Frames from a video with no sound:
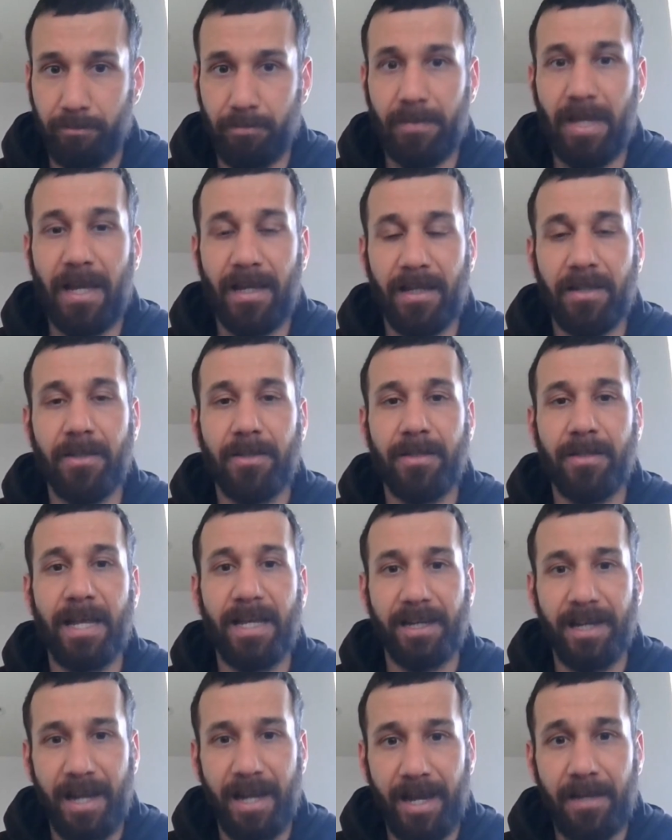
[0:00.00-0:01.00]
They
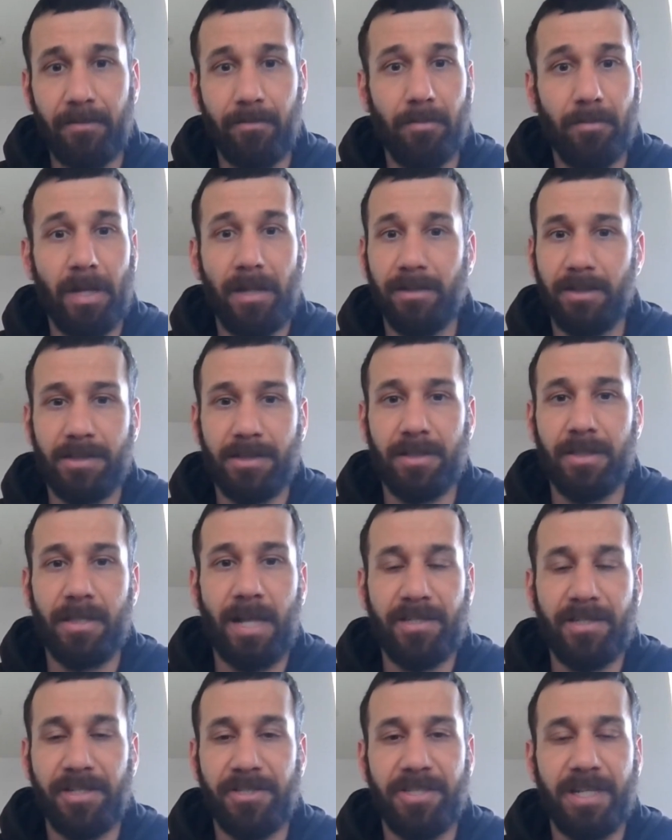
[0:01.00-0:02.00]
can hit, and
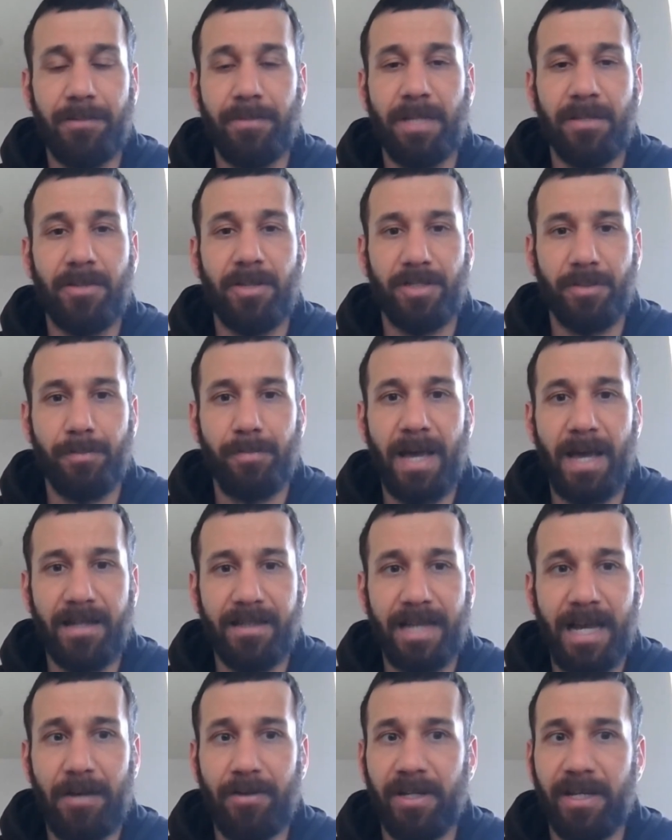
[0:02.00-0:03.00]
that's a team that doesn't
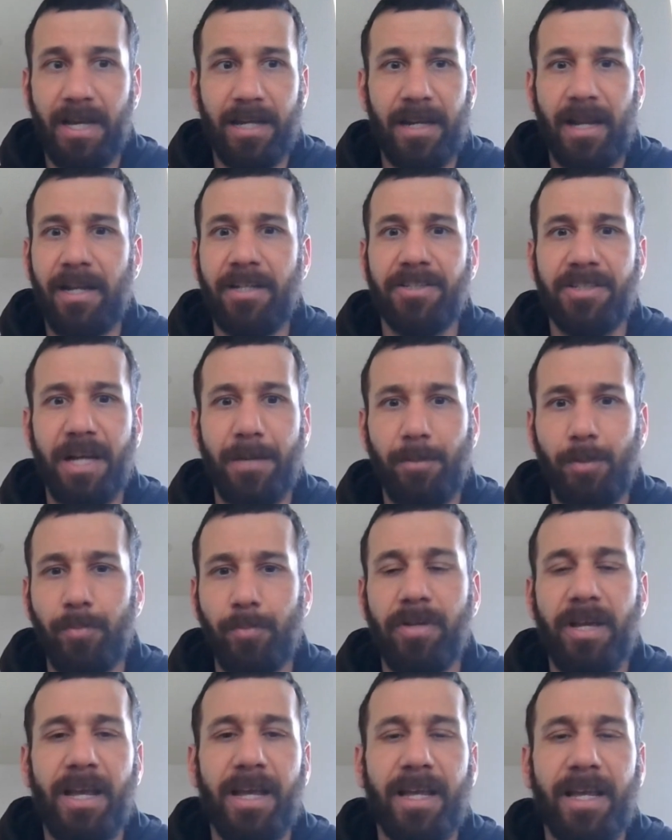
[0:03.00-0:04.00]
back down. Again, anytime you
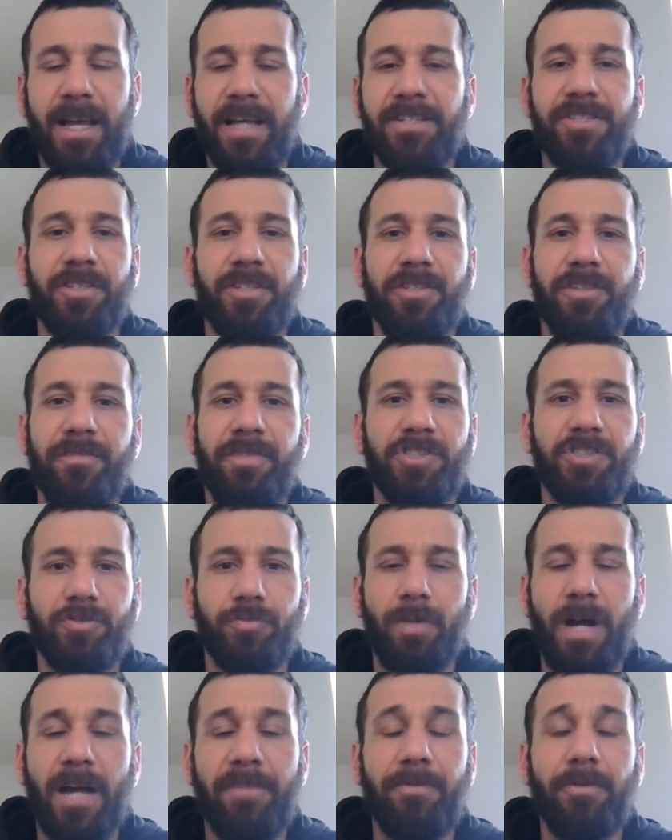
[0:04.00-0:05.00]
play against a
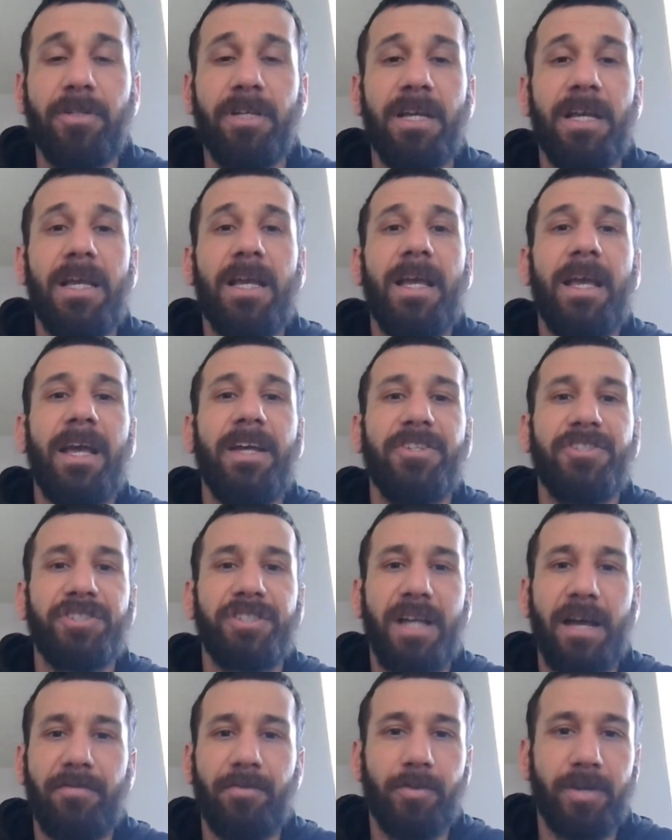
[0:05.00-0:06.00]
division rival, it's
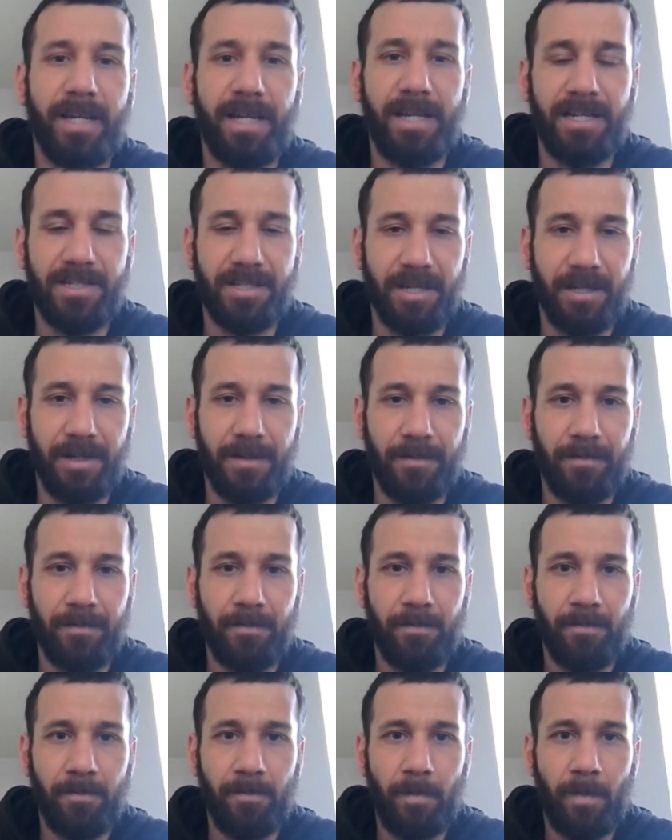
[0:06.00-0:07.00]
never easy.
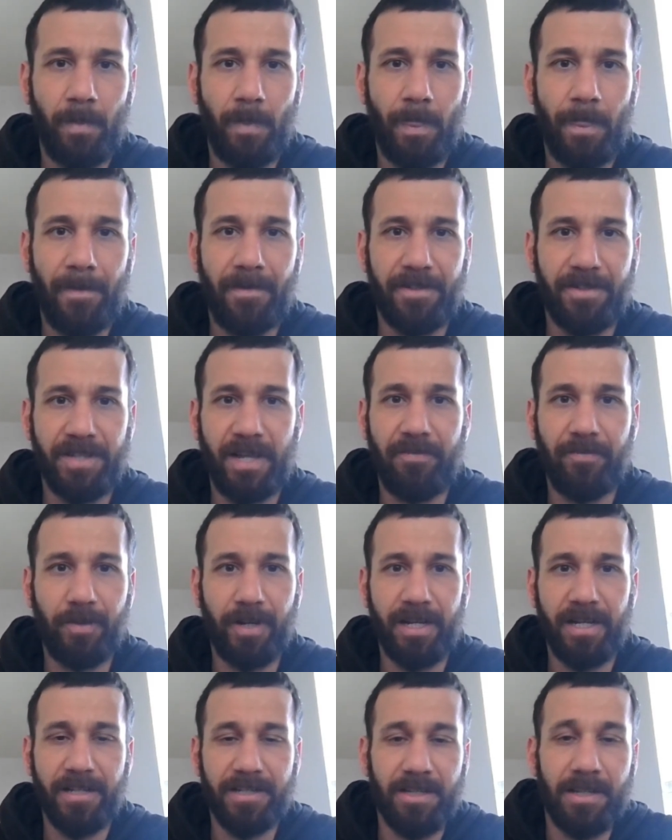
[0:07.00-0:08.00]
It's never
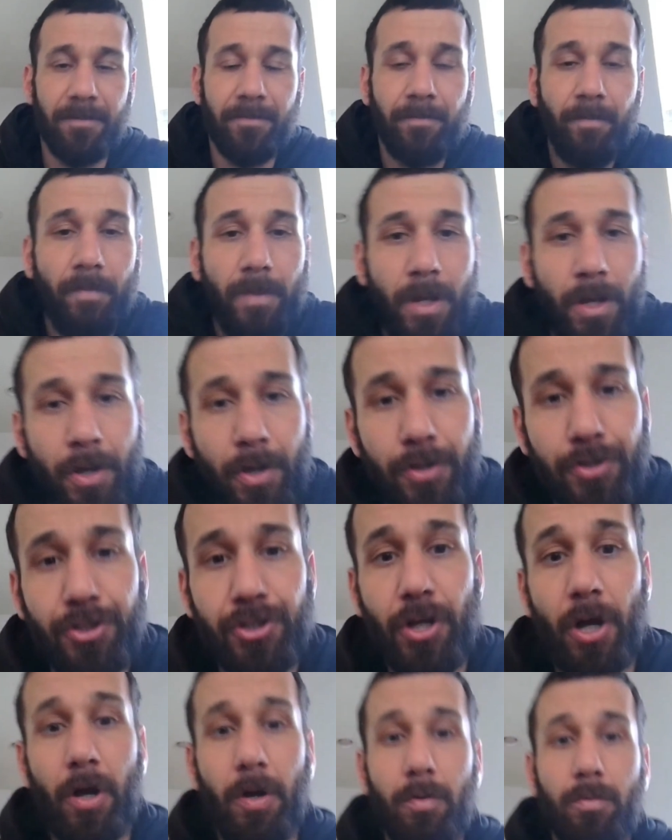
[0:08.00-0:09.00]
easy.
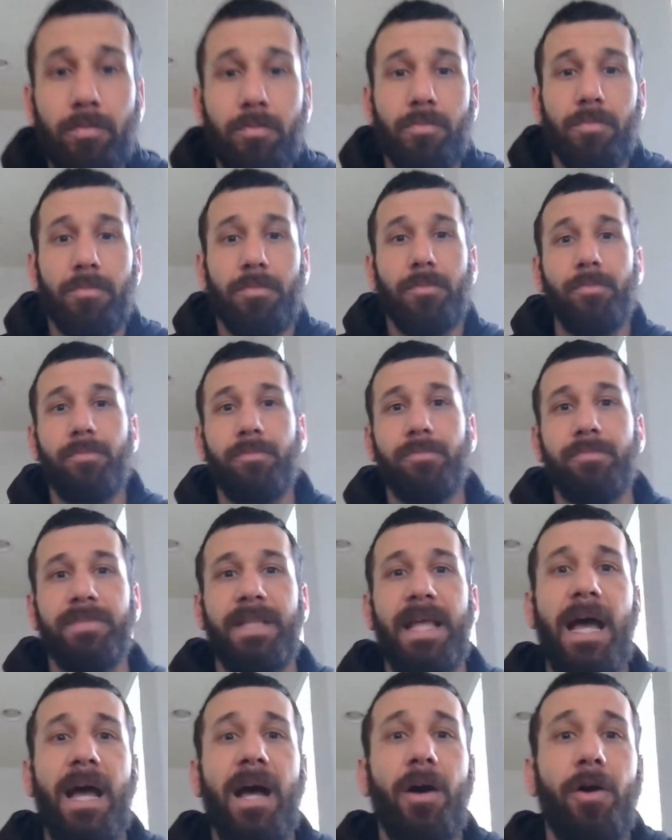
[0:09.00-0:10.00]
So
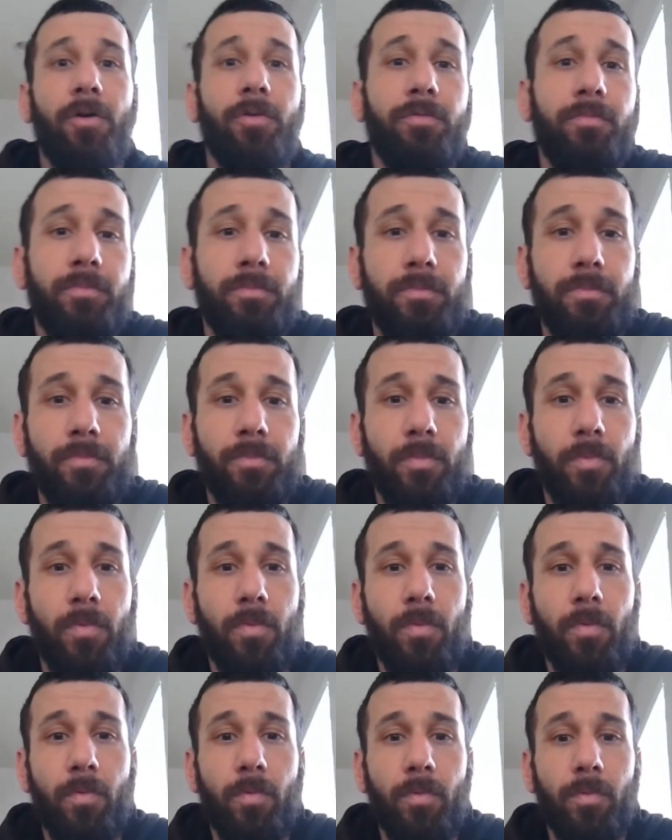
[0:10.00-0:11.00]
now
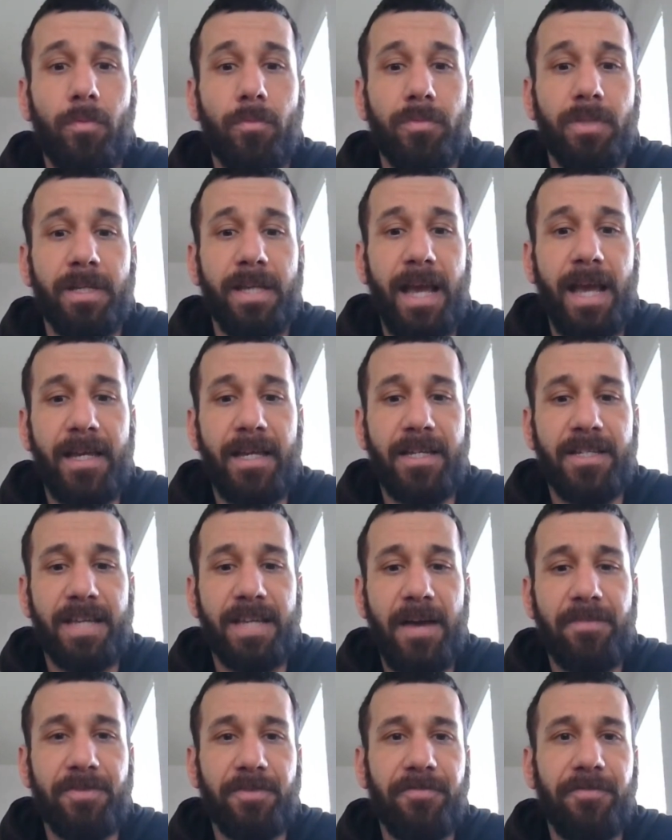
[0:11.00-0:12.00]
the Yankees
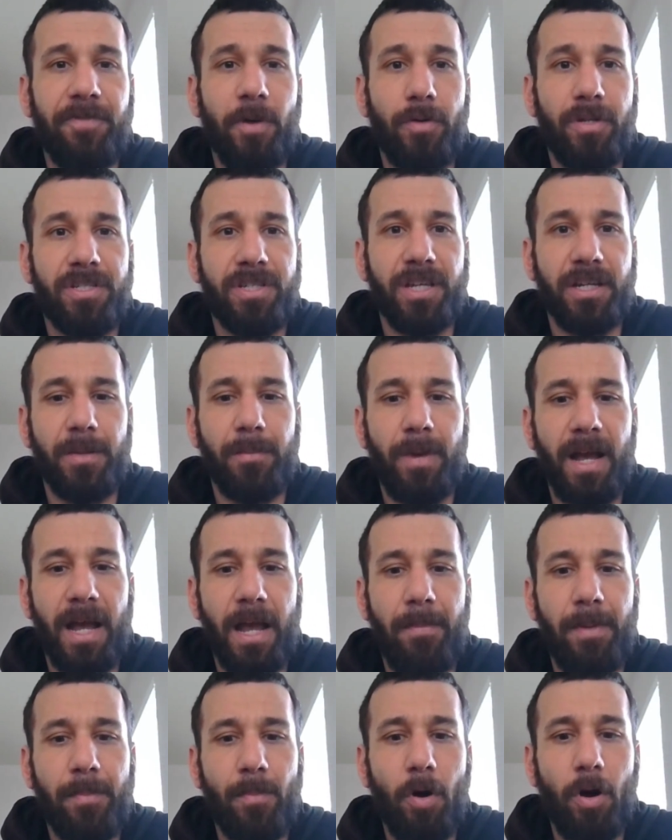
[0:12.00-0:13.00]
have to focus on the
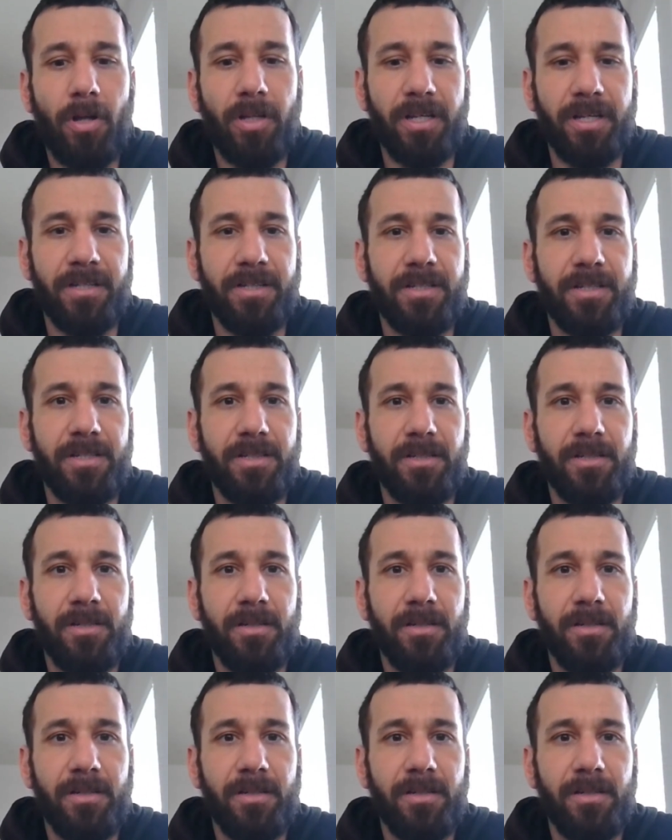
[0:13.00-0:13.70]
Miami Marlins,